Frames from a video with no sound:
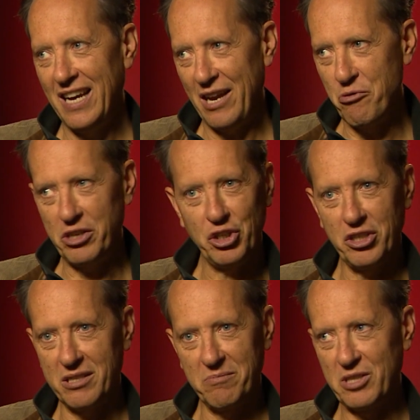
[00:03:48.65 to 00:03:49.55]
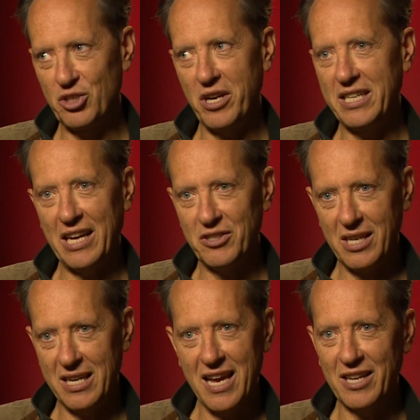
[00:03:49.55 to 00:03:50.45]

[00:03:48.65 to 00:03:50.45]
And Richard just straight out said, yeah,